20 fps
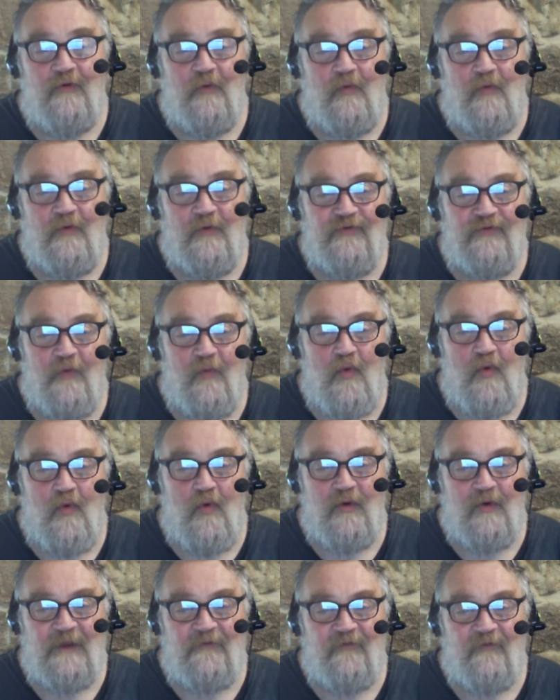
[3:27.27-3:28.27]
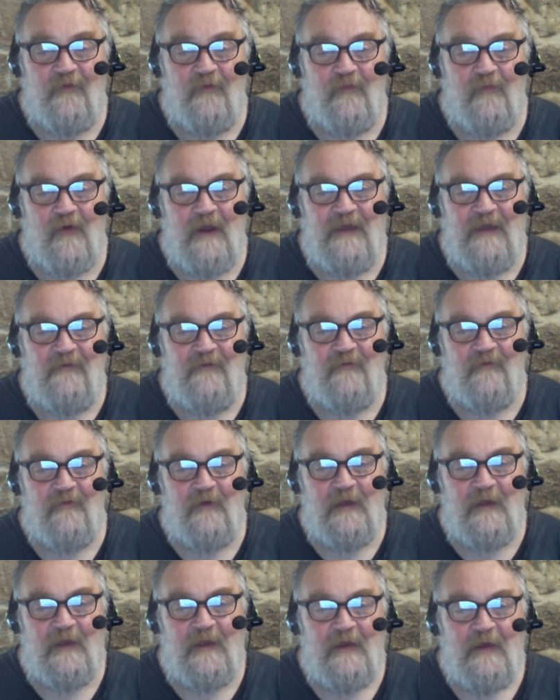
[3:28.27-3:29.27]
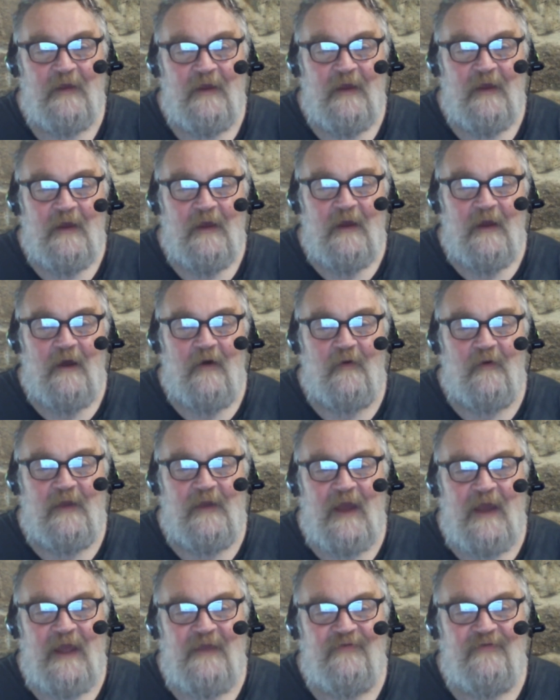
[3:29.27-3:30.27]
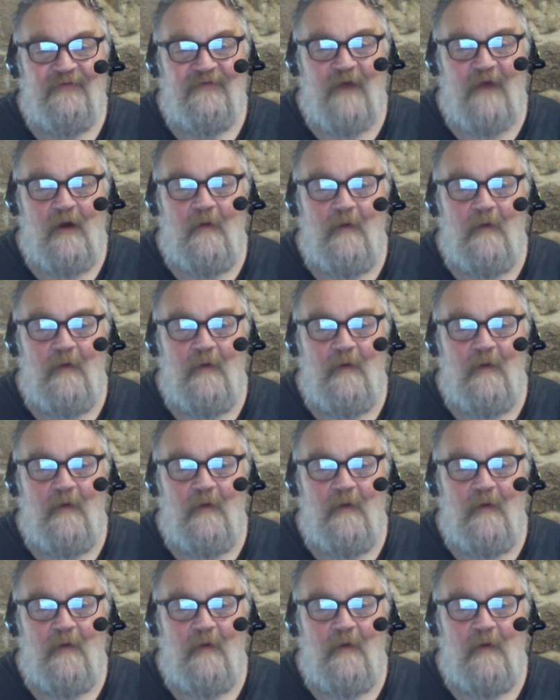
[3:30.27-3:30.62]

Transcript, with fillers: or was awarded for bravery. Okay, so